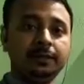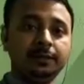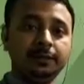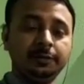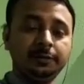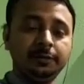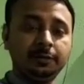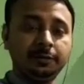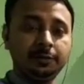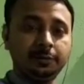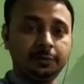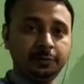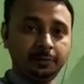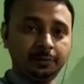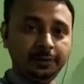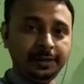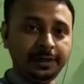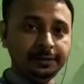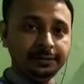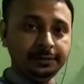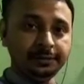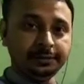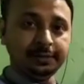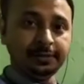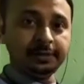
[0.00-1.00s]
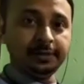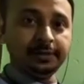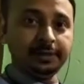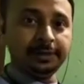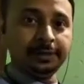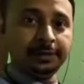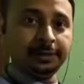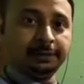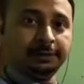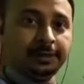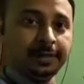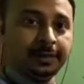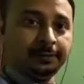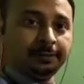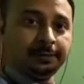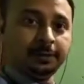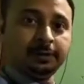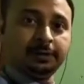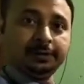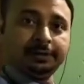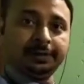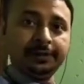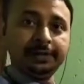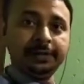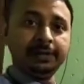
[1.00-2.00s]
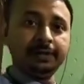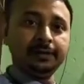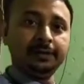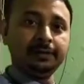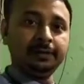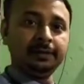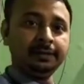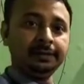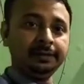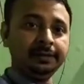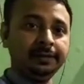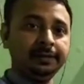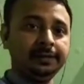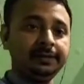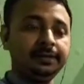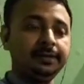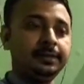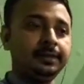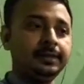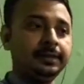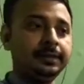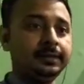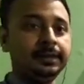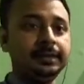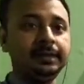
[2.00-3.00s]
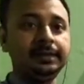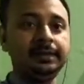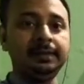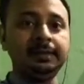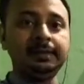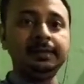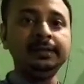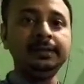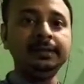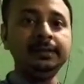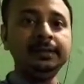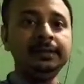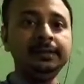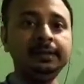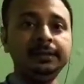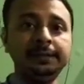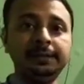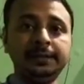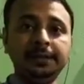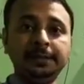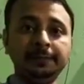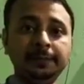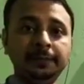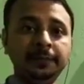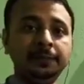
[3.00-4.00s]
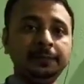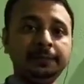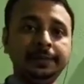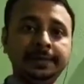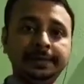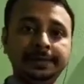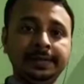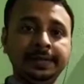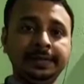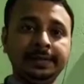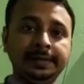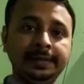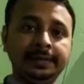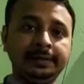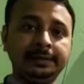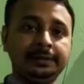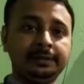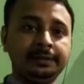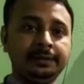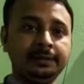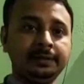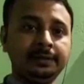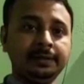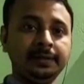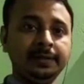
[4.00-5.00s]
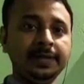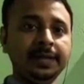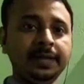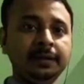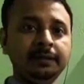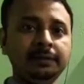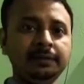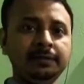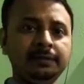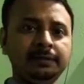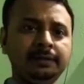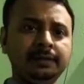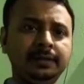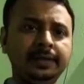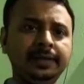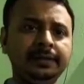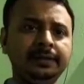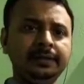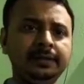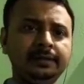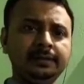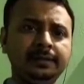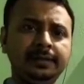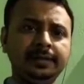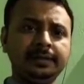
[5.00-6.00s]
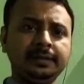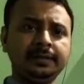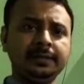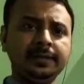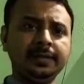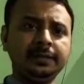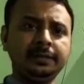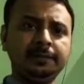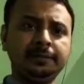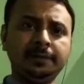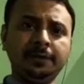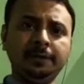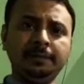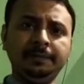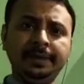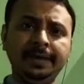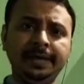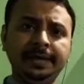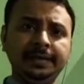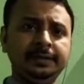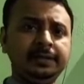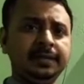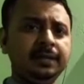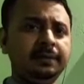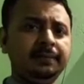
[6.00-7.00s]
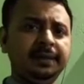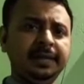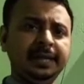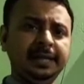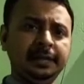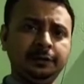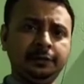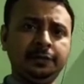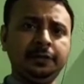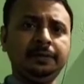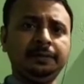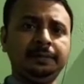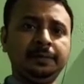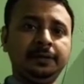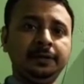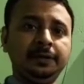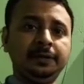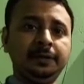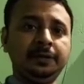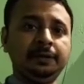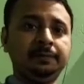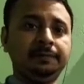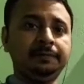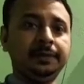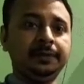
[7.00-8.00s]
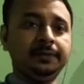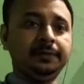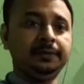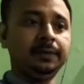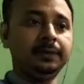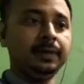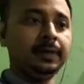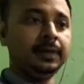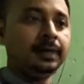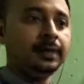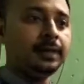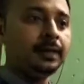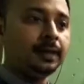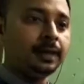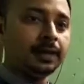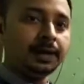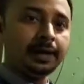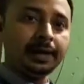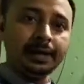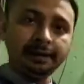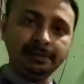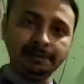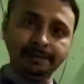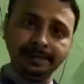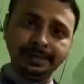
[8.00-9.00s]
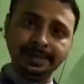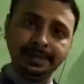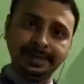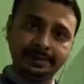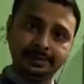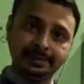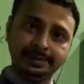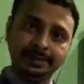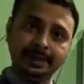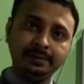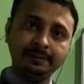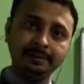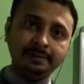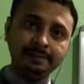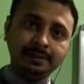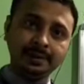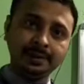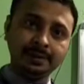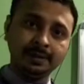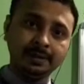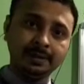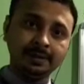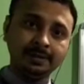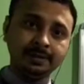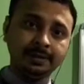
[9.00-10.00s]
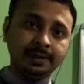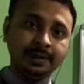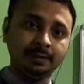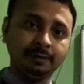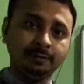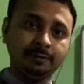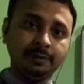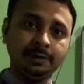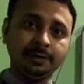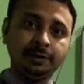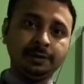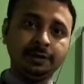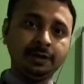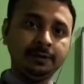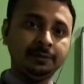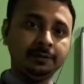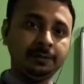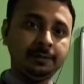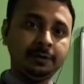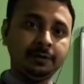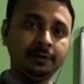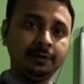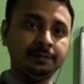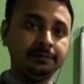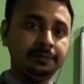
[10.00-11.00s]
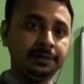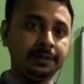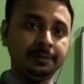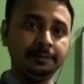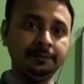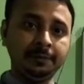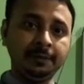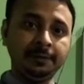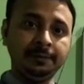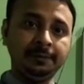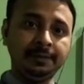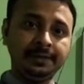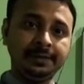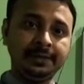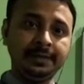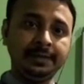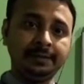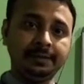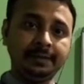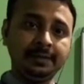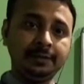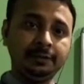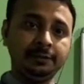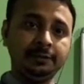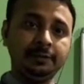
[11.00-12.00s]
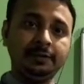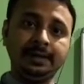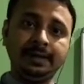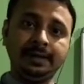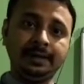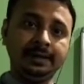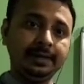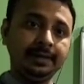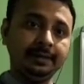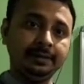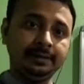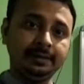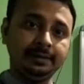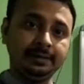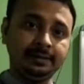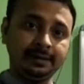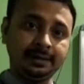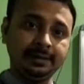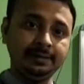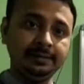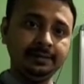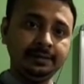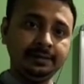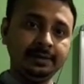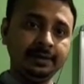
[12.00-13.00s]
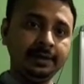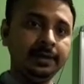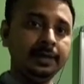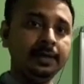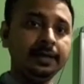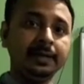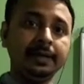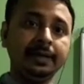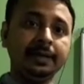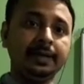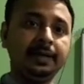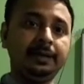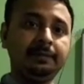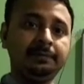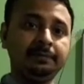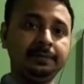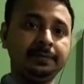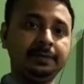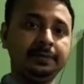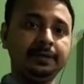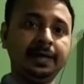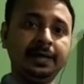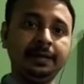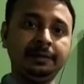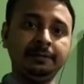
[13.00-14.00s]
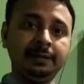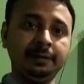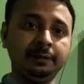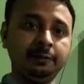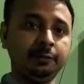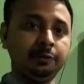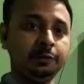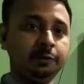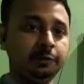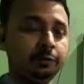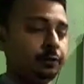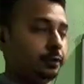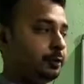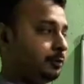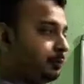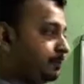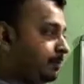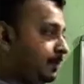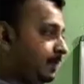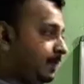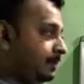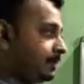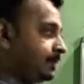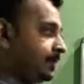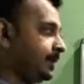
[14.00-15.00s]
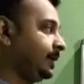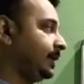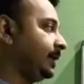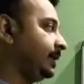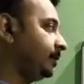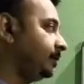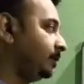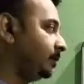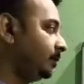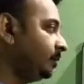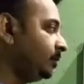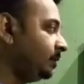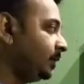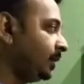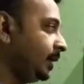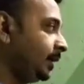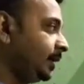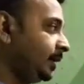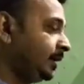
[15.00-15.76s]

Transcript: So students, you have already learned the simple present tense. Now let us discuss from examination point of view. How in exam the question from simple present tense or any other tense comes. I want to show you. Please see the board.